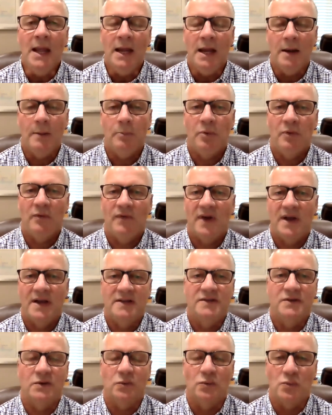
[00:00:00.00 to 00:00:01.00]
It
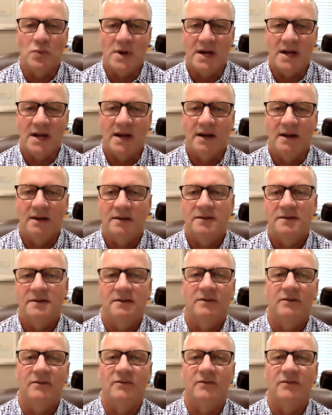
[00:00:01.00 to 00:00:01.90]
provides readings,